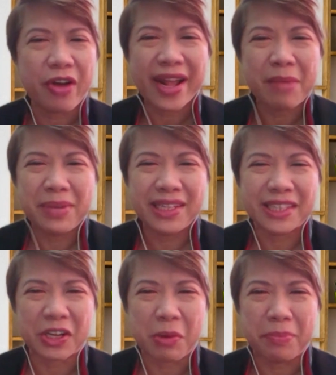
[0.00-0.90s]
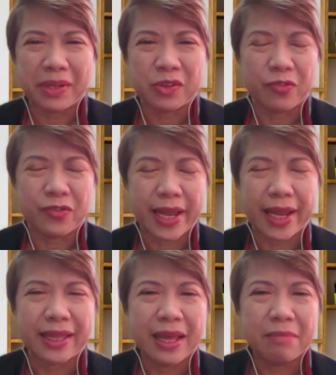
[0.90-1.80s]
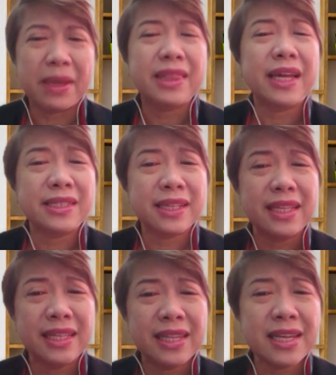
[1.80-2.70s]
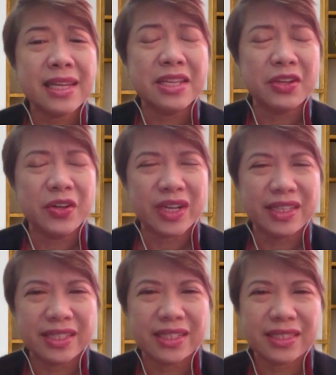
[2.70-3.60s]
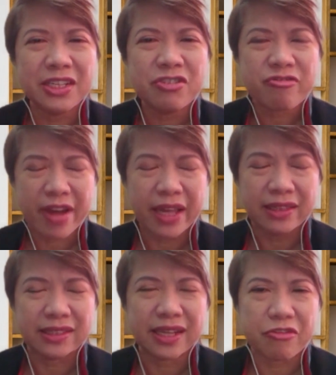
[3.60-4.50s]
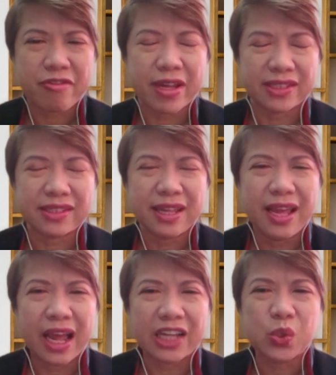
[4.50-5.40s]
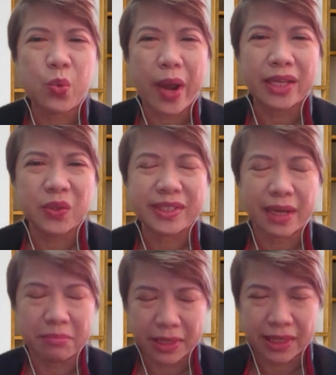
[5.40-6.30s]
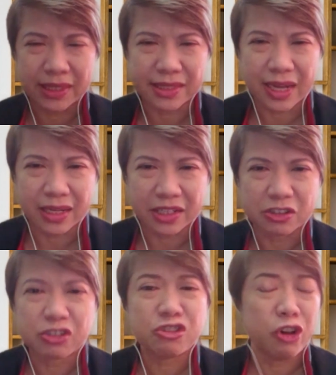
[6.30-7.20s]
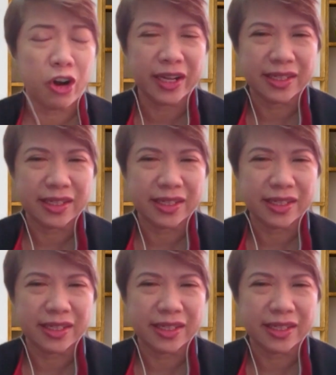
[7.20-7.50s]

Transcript: companies are not built overnight, but there are certainly, consistent trends and threads as to why those companies are strong and